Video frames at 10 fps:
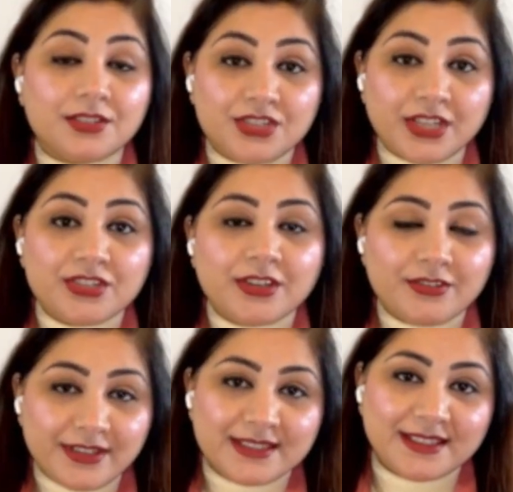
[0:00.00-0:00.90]

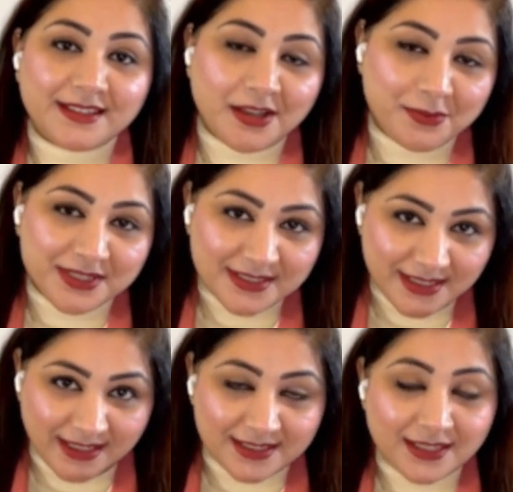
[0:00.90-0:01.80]
Rejection reason number
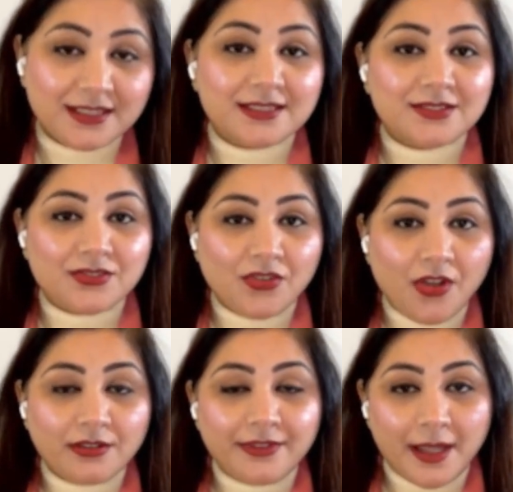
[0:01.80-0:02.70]
6,
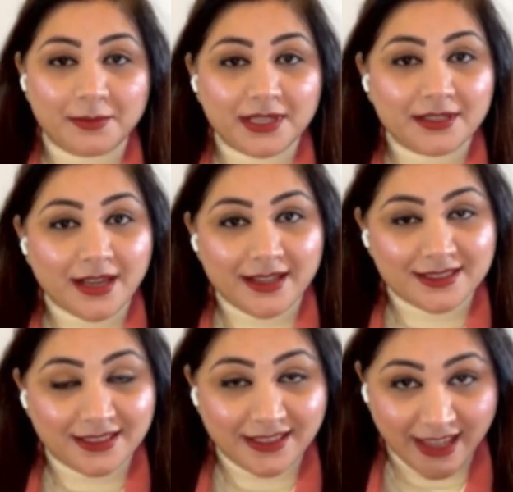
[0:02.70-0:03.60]
strong family
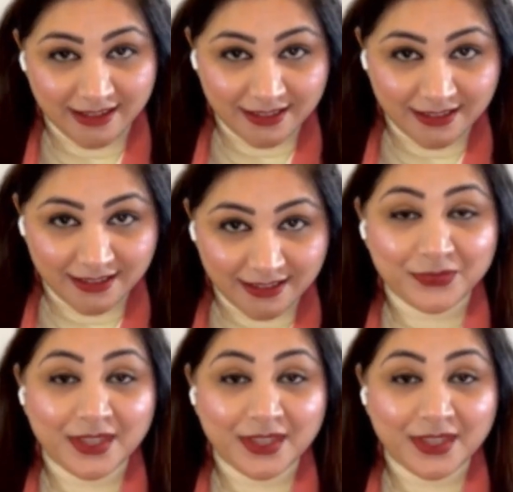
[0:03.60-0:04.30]
ties in Canada.